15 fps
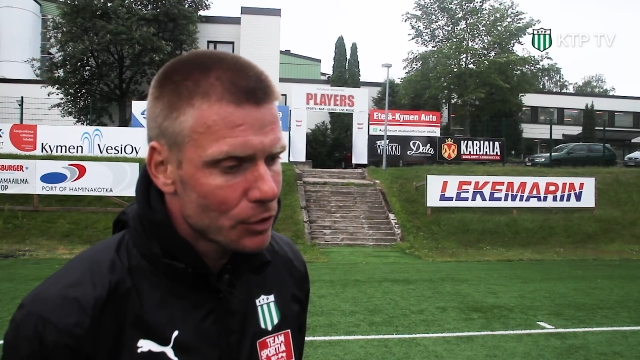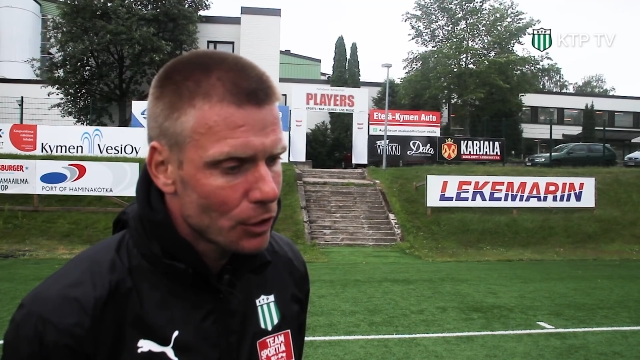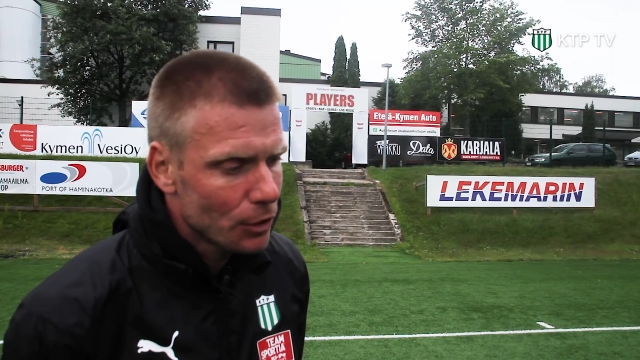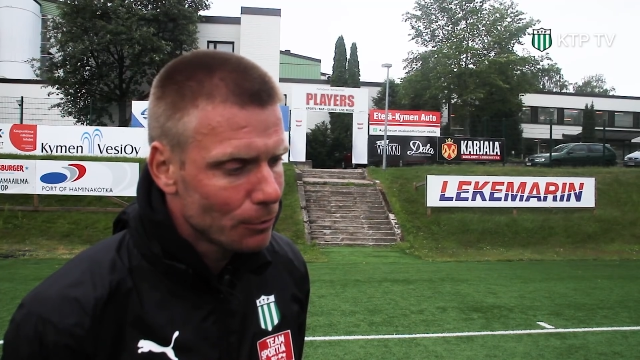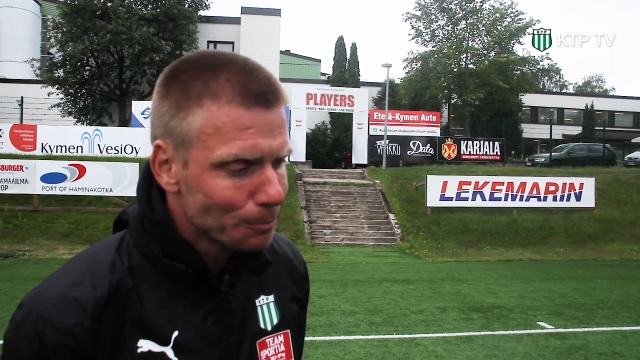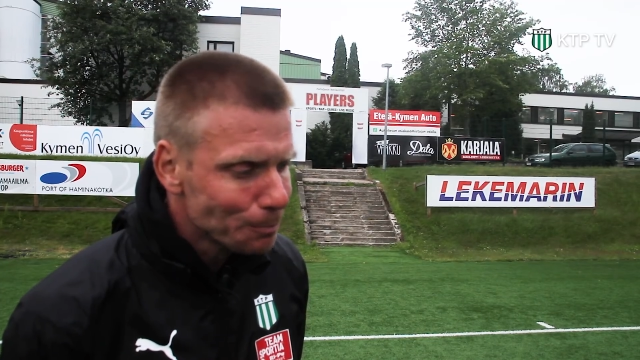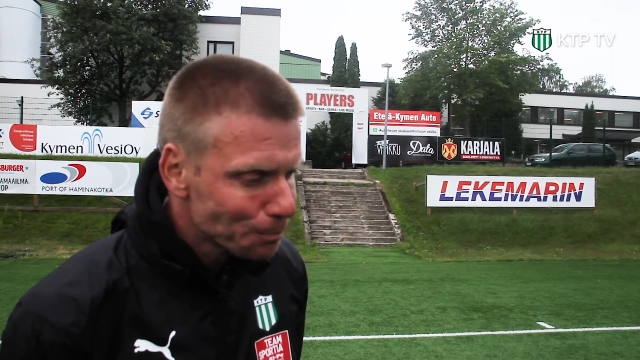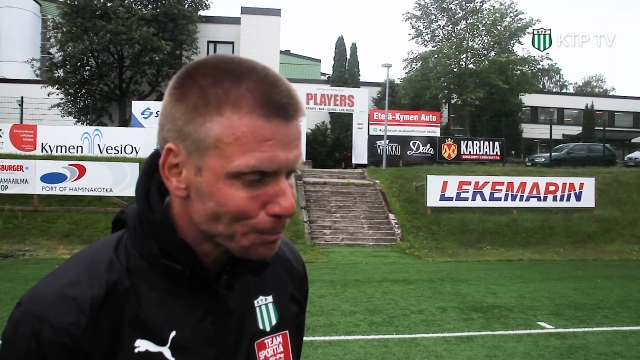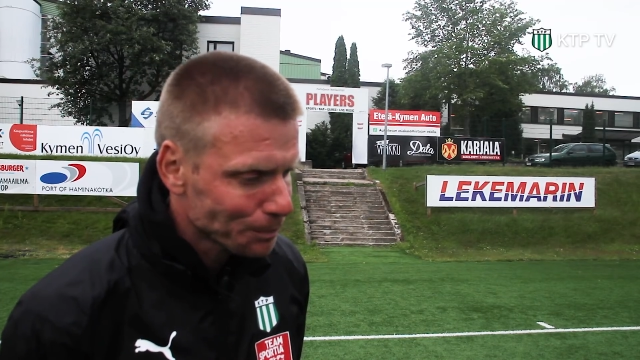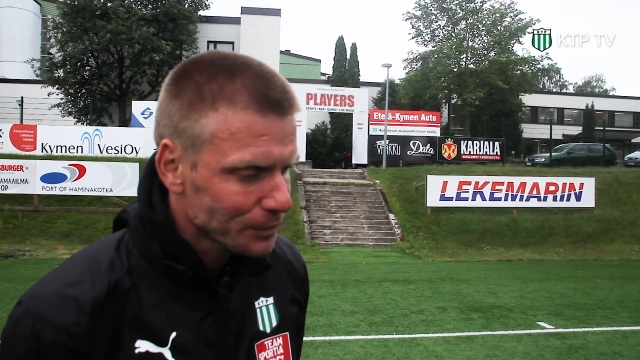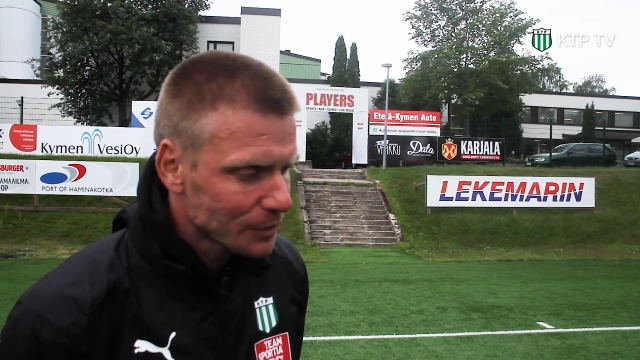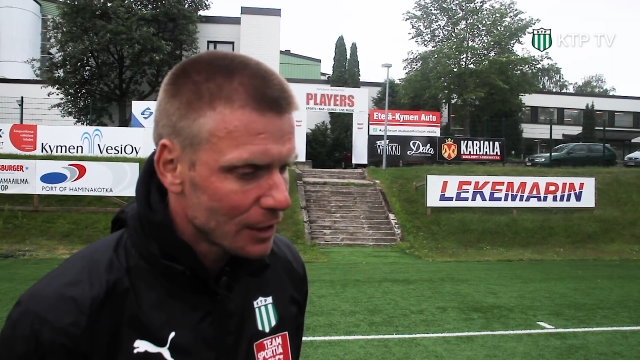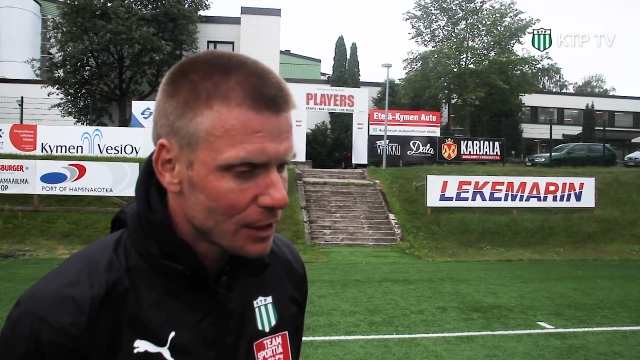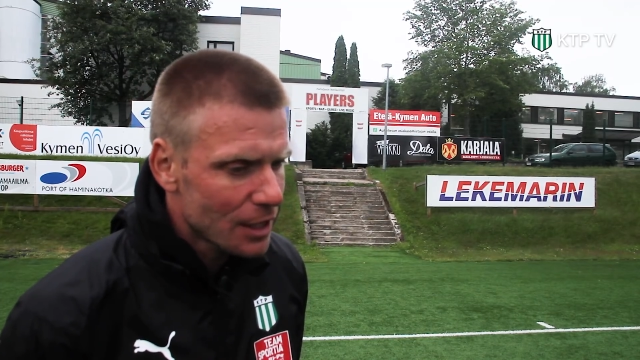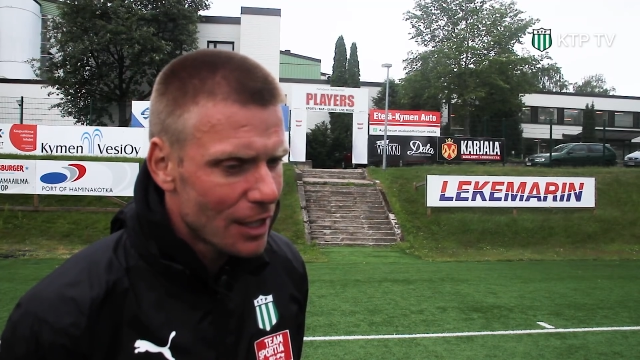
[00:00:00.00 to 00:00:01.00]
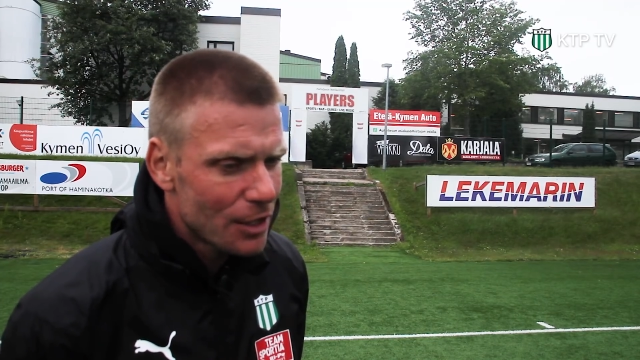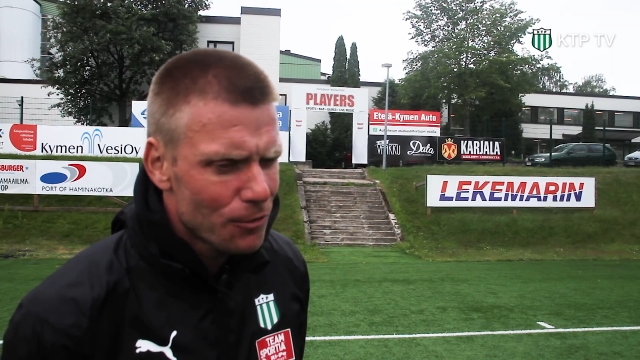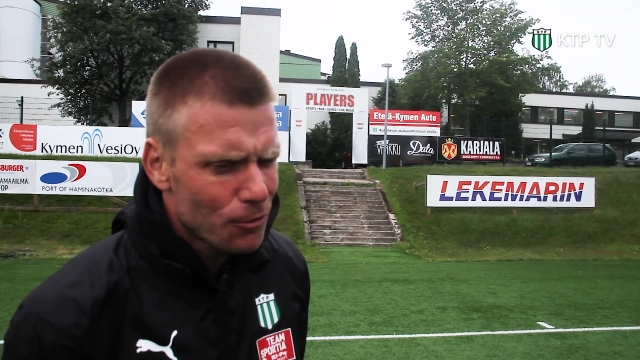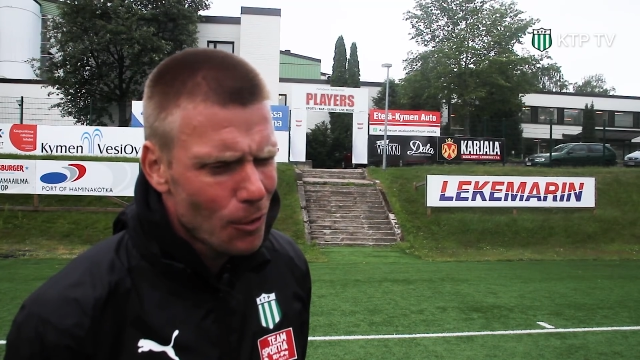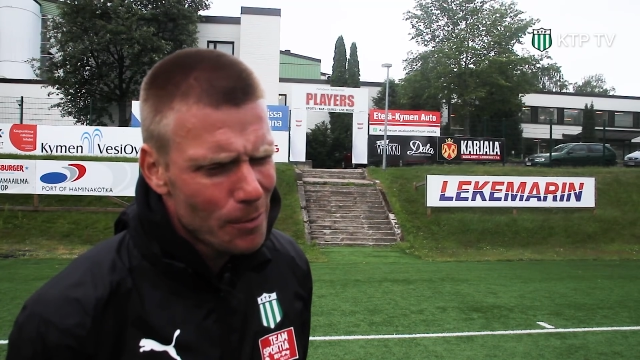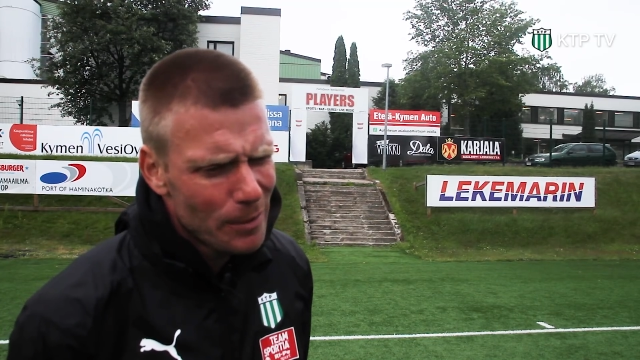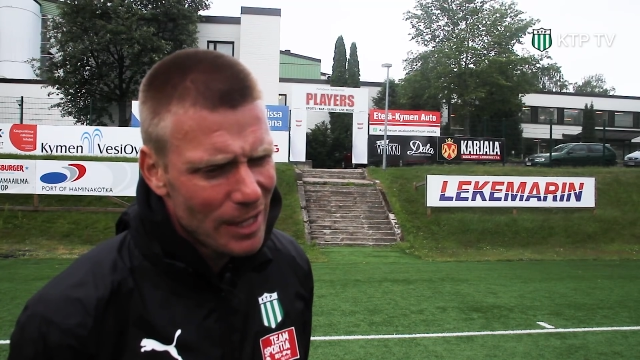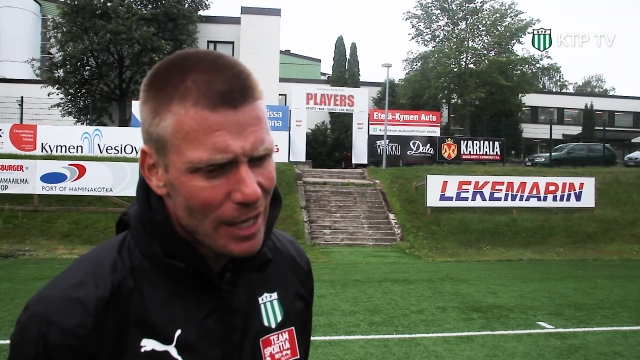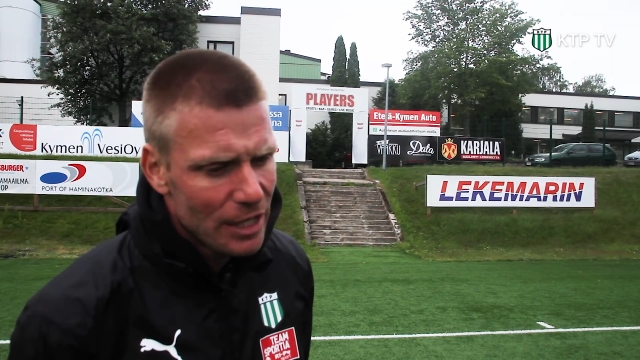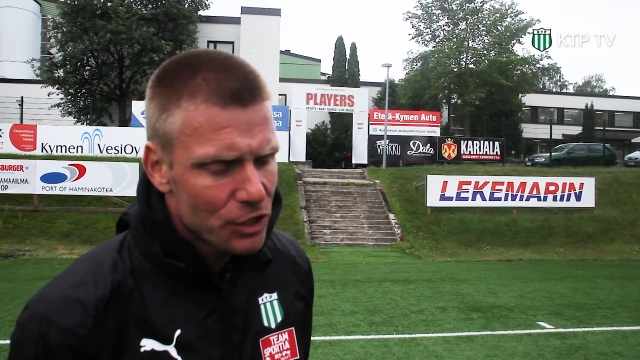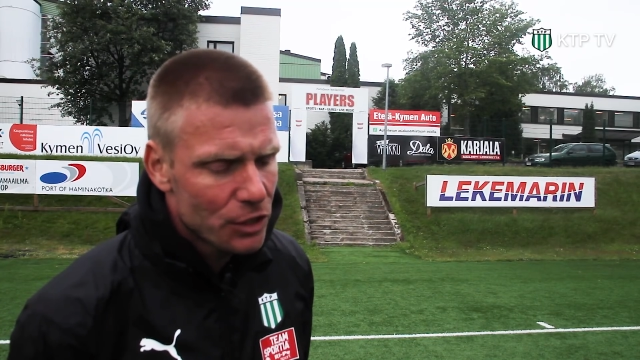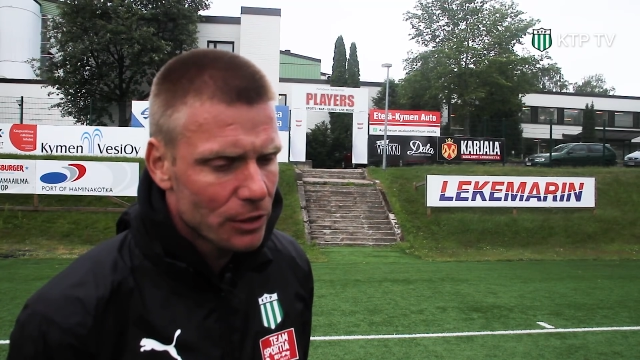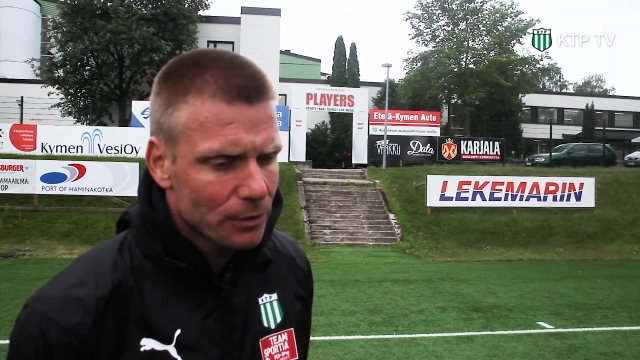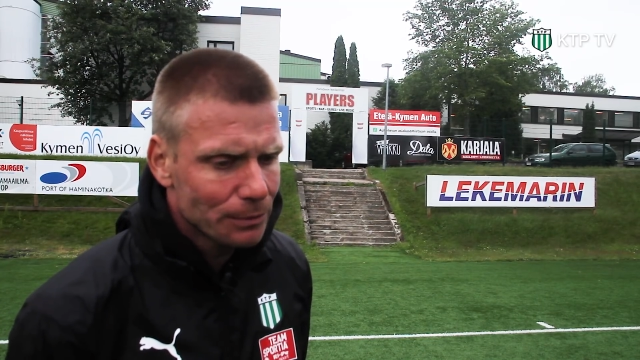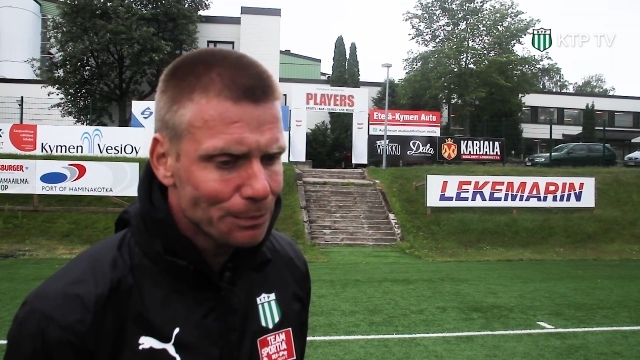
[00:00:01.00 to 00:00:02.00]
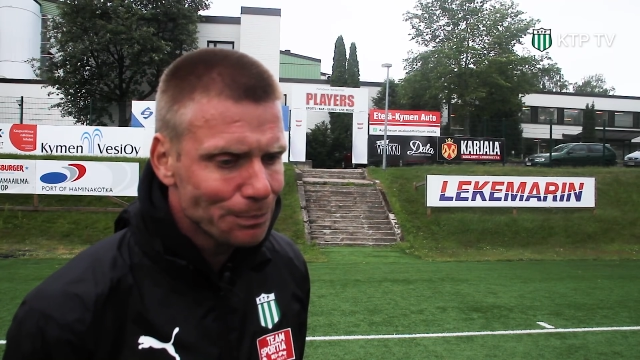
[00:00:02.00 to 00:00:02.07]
So it's kind of combination.